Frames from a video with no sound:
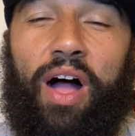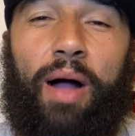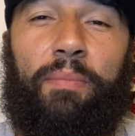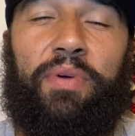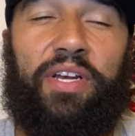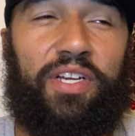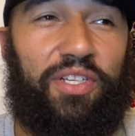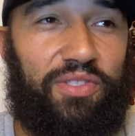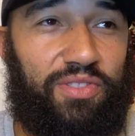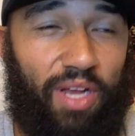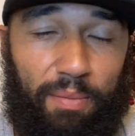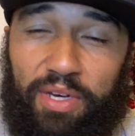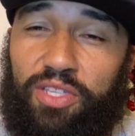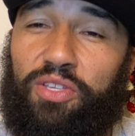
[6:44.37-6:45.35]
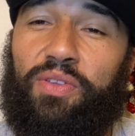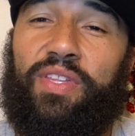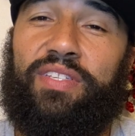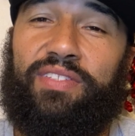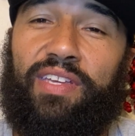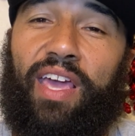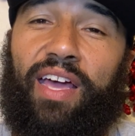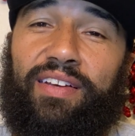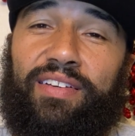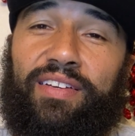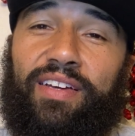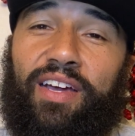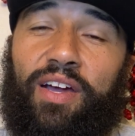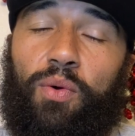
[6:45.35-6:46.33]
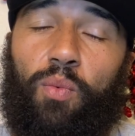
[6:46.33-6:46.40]
I'm gonna do this again.
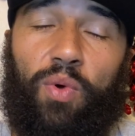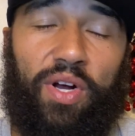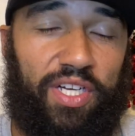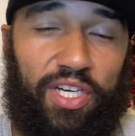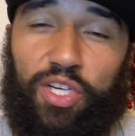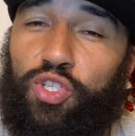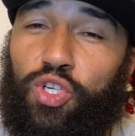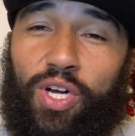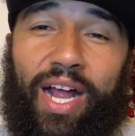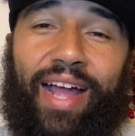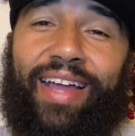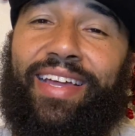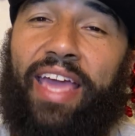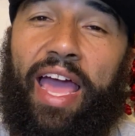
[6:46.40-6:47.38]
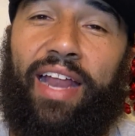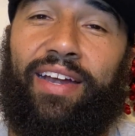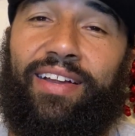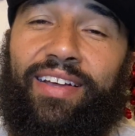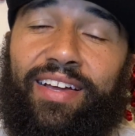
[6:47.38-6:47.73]
We're gonna try again.